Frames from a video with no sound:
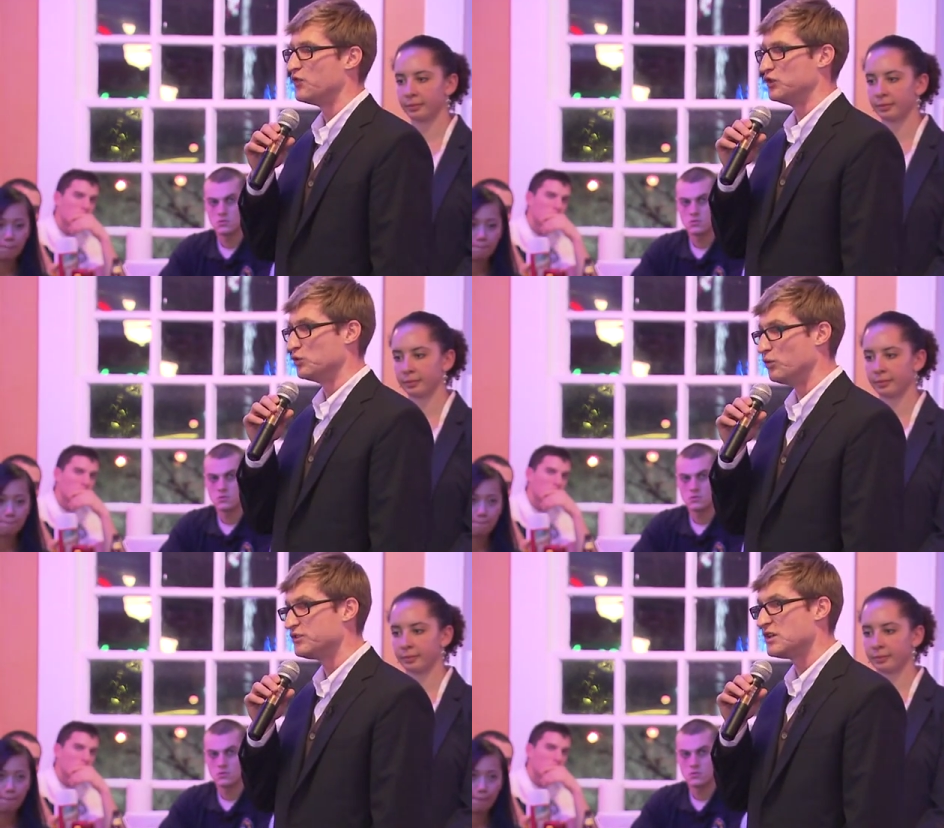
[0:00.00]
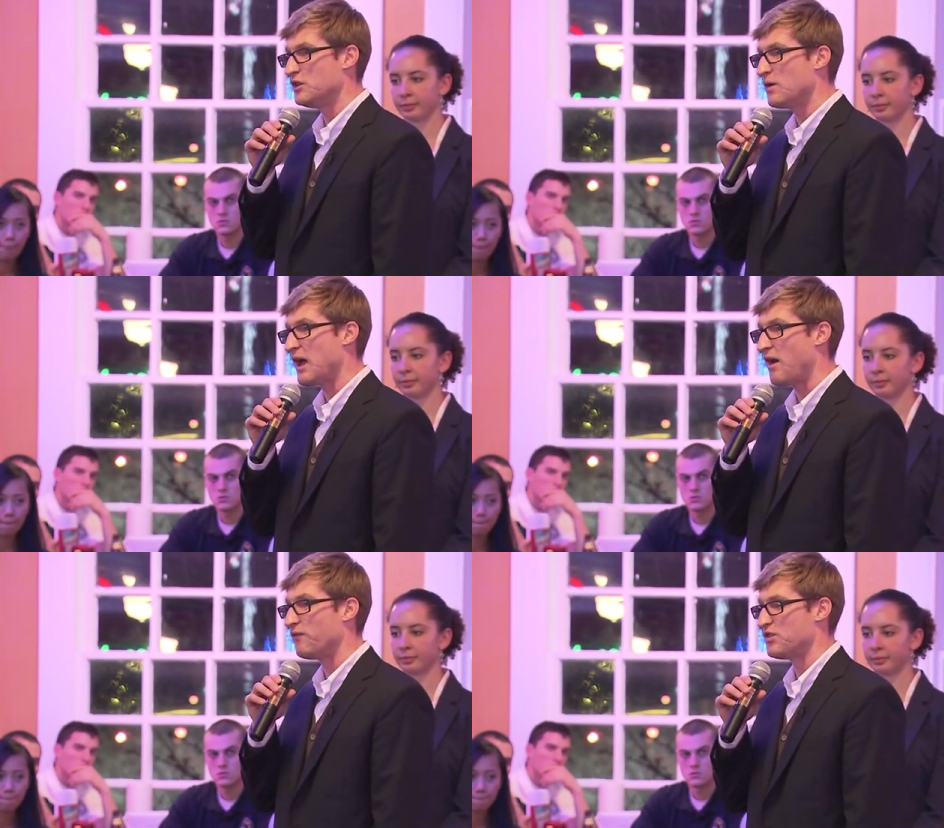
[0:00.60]
Speaker 1: the tools that you
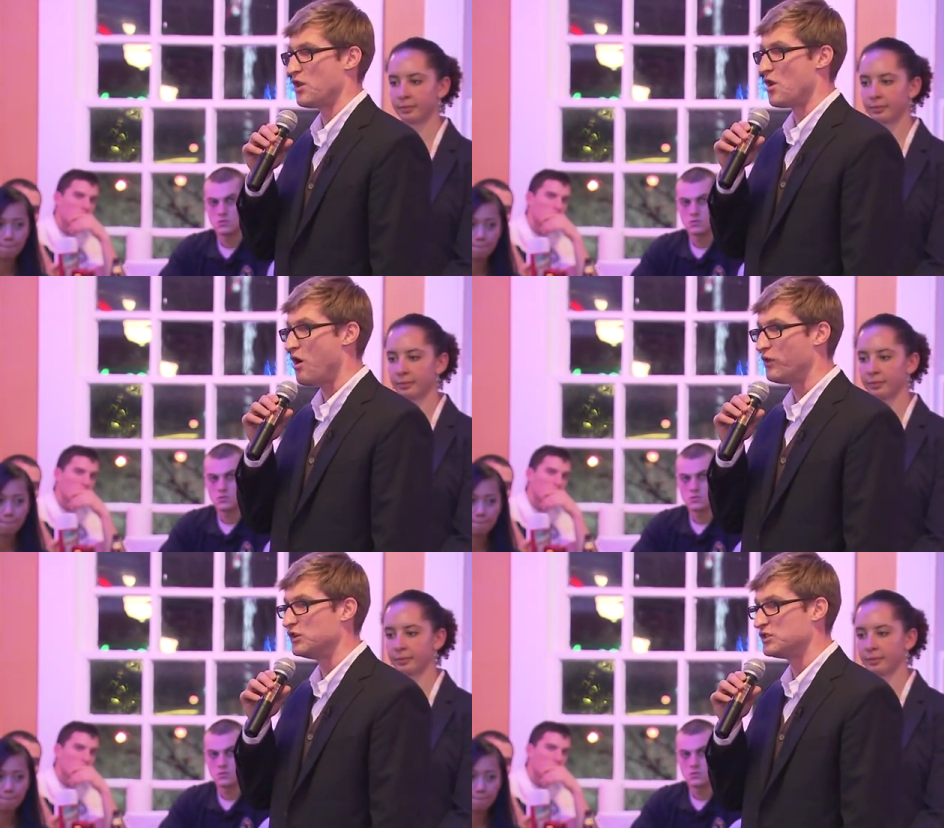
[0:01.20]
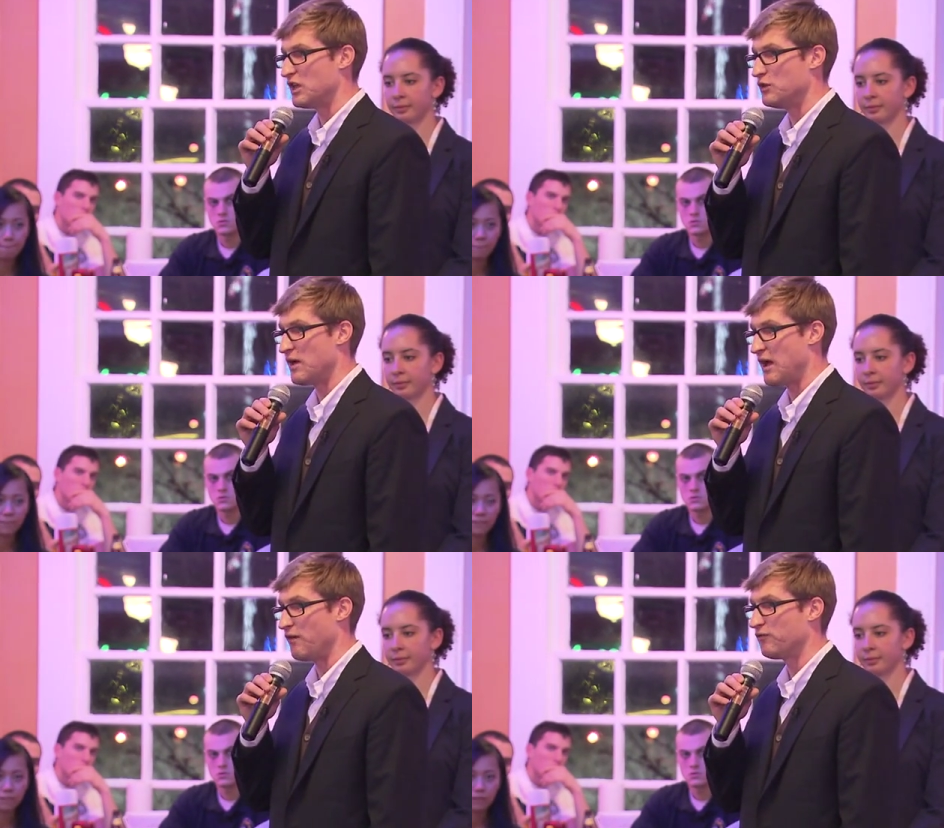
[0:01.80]
have, and the knowledge that you
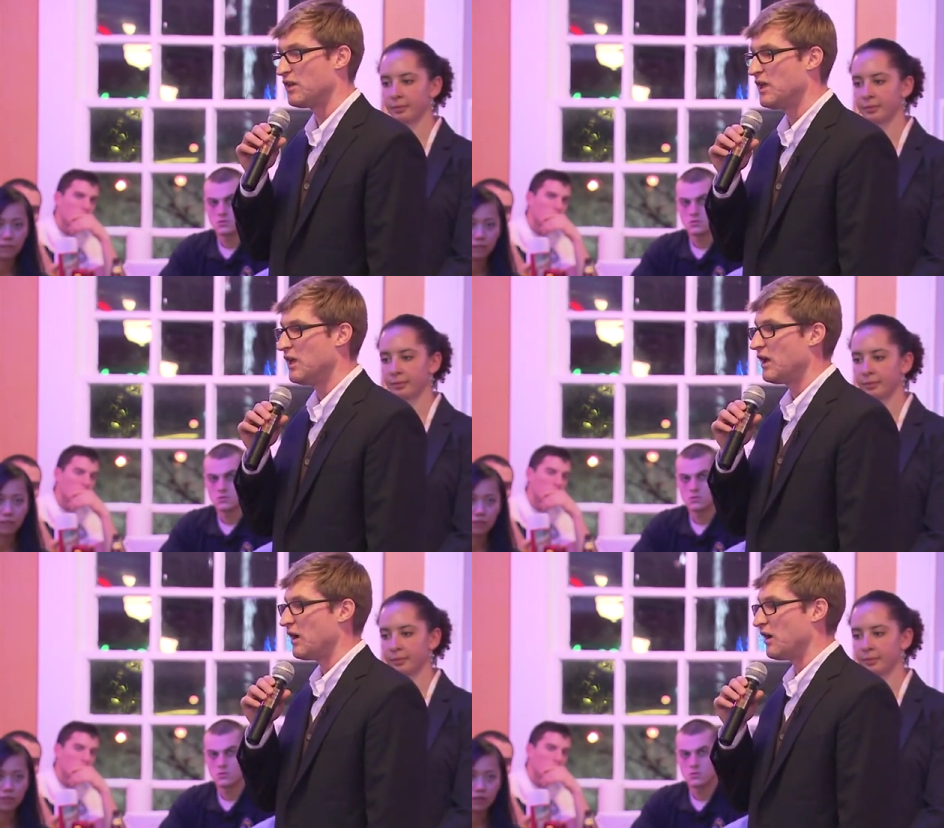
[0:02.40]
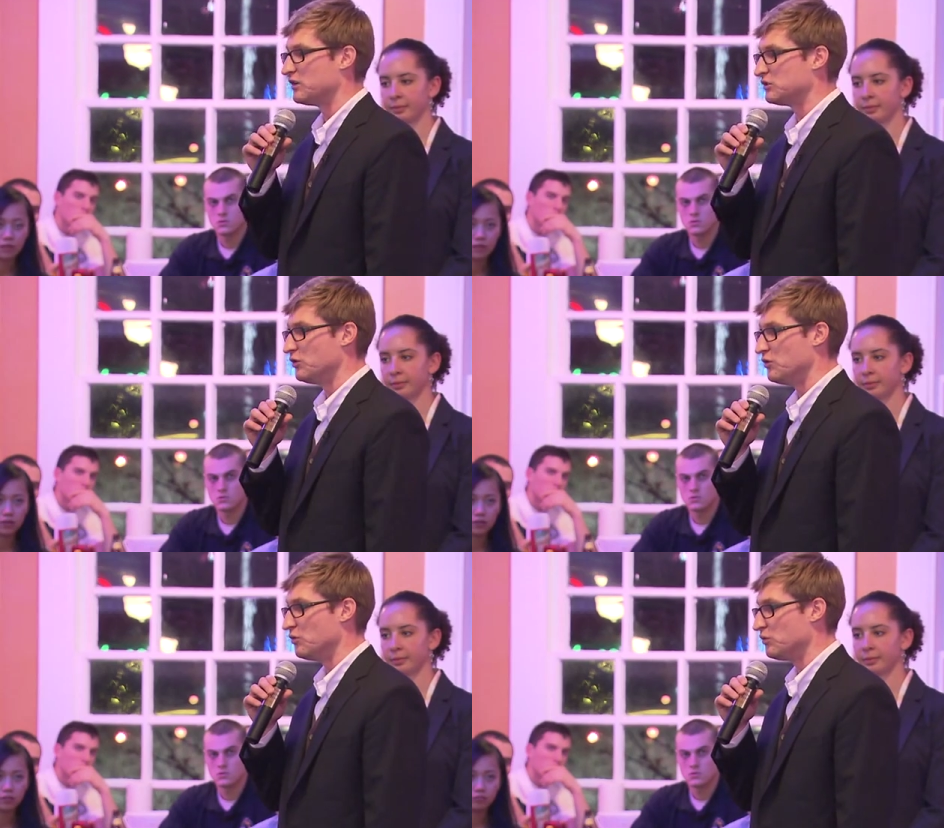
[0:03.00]
have. Uh, so
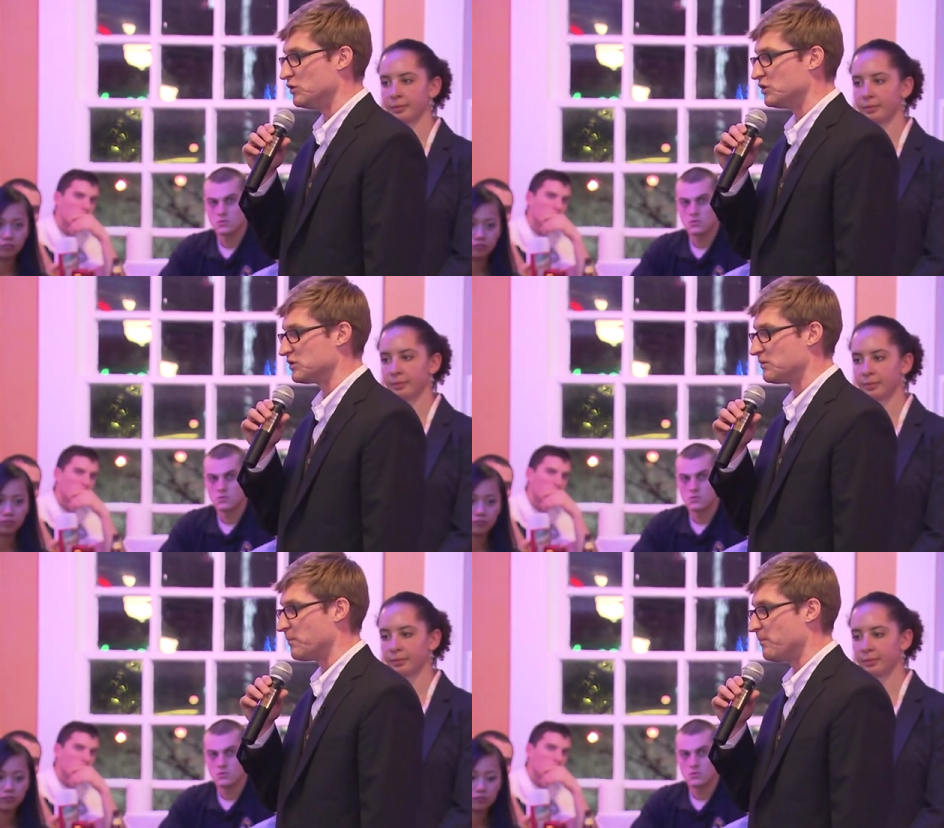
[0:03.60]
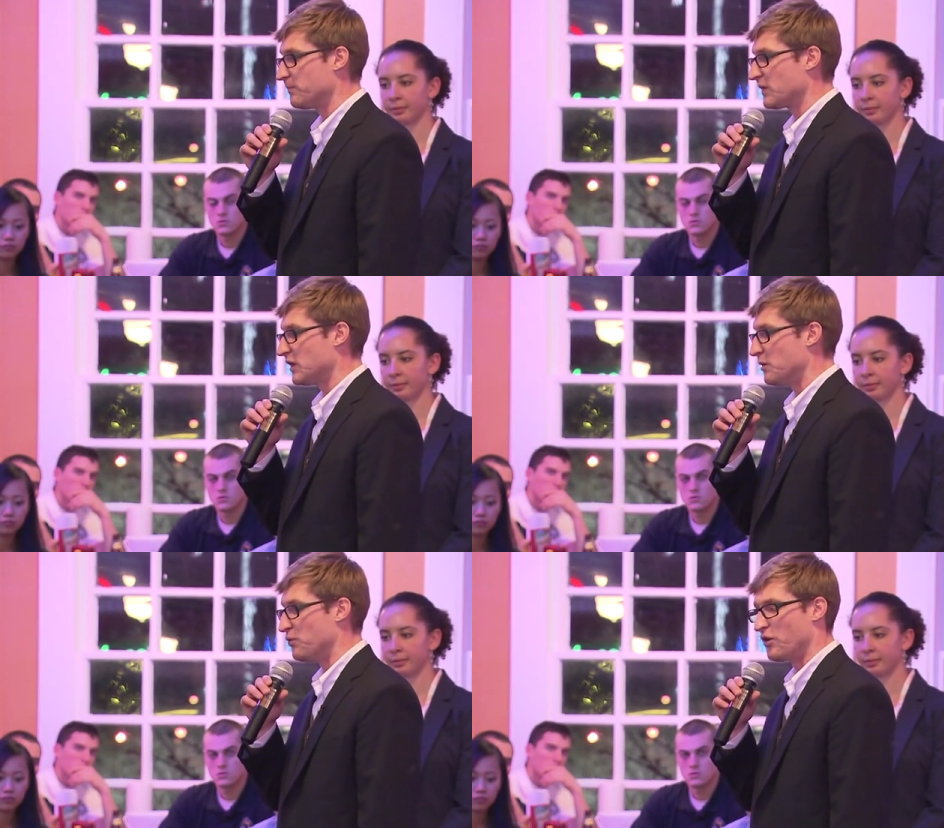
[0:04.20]
you, you just
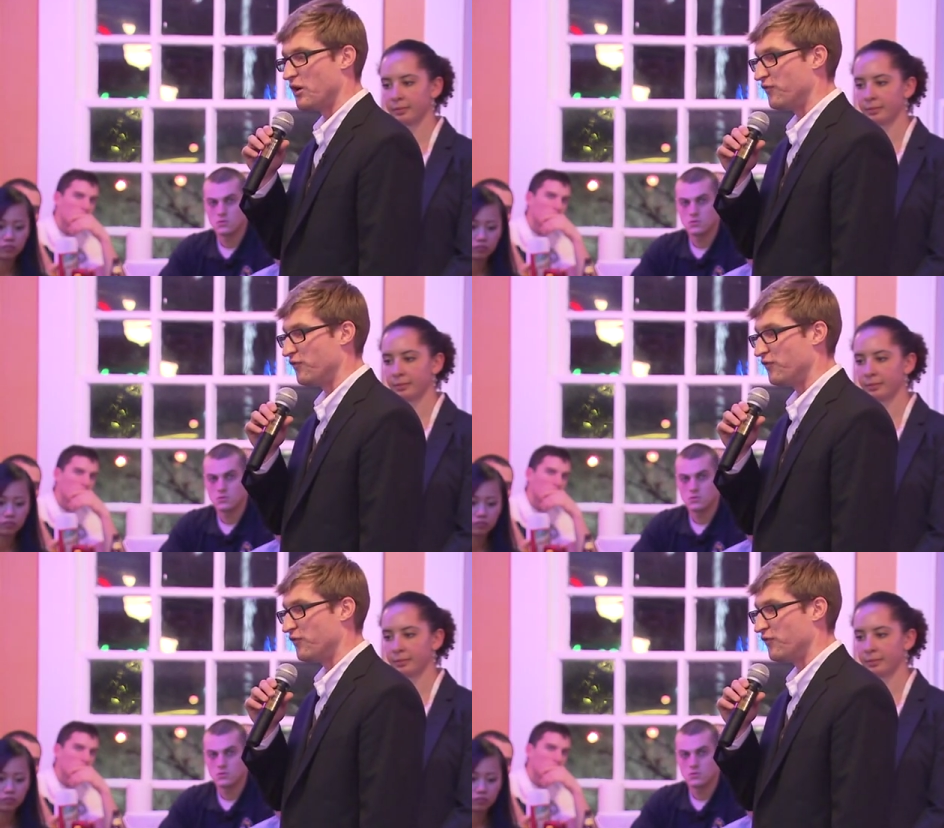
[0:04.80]
you put all